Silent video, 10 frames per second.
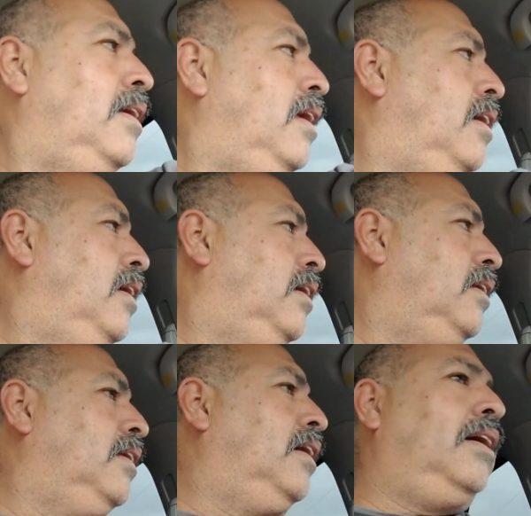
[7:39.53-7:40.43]

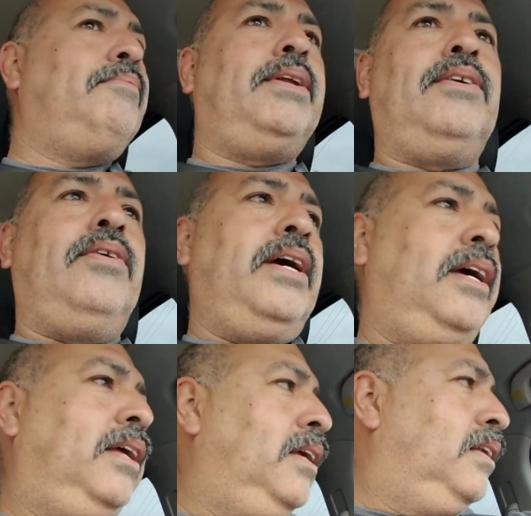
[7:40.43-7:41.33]
and uh, I'm going to go
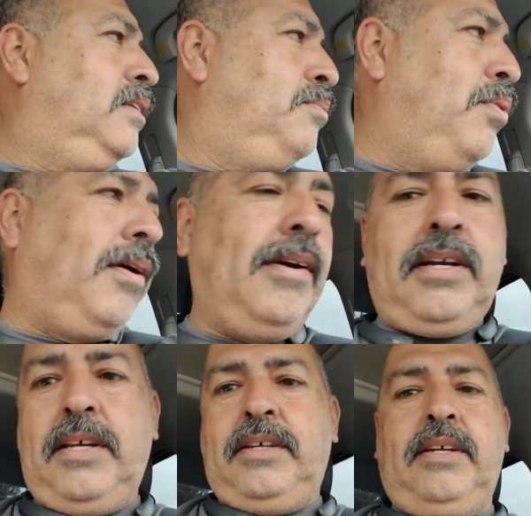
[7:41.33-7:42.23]
ahead and park
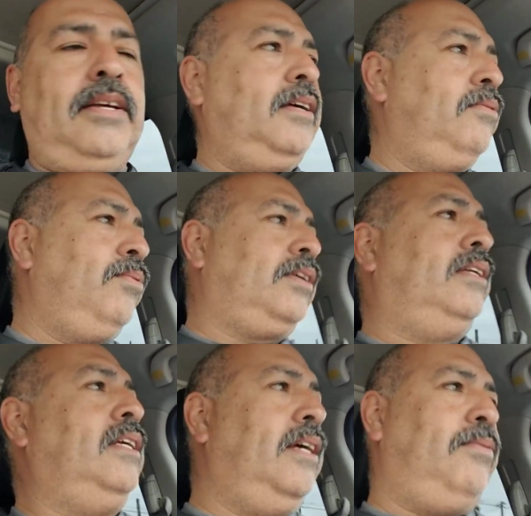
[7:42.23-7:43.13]
and we're
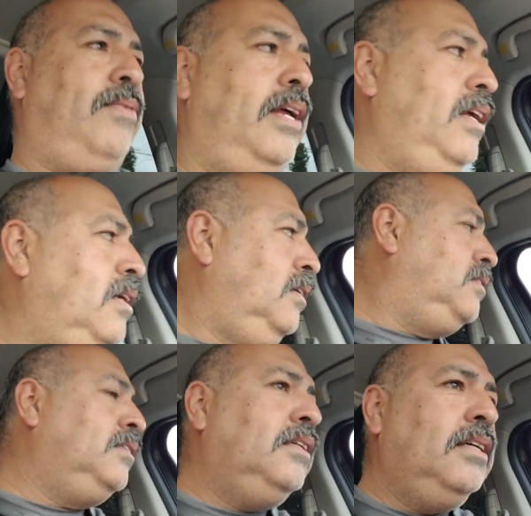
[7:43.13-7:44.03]
going to get ready
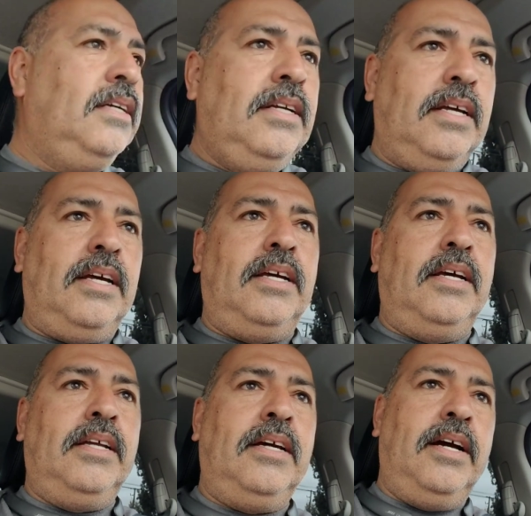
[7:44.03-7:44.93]

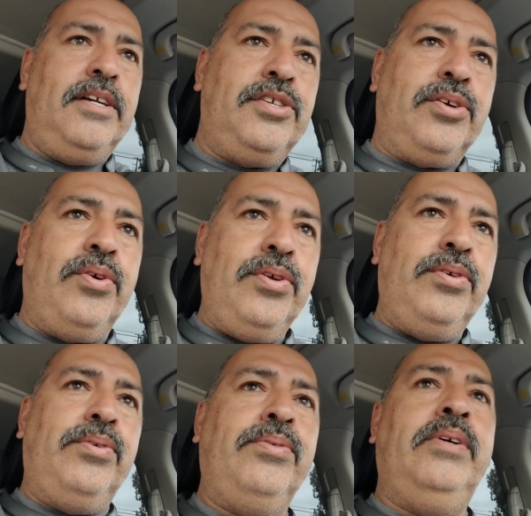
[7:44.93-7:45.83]
and kind of show
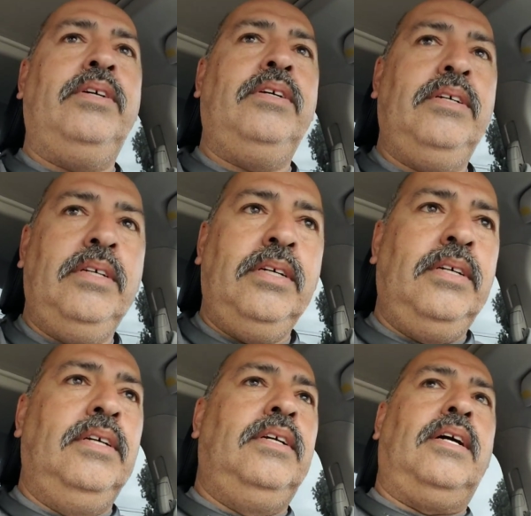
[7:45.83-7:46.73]
you
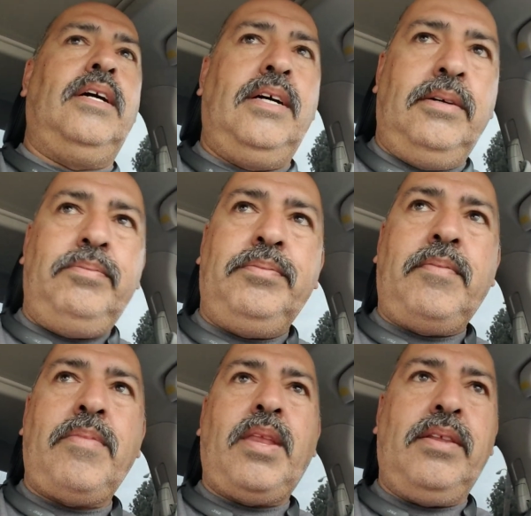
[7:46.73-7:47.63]
um,
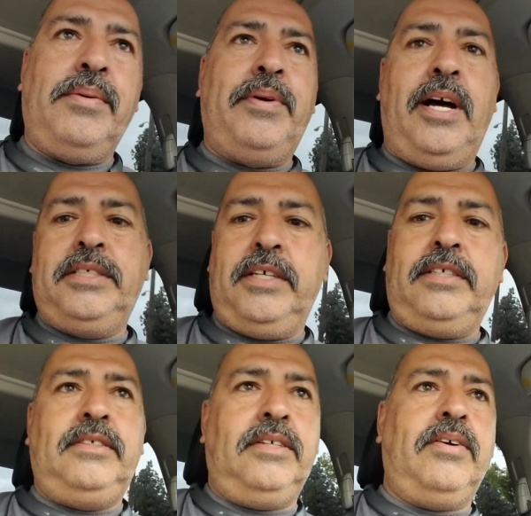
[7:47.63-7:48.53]
the
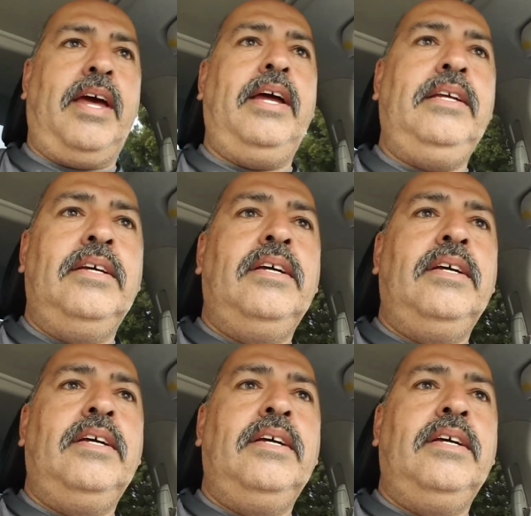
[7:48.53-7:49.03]
process, okay?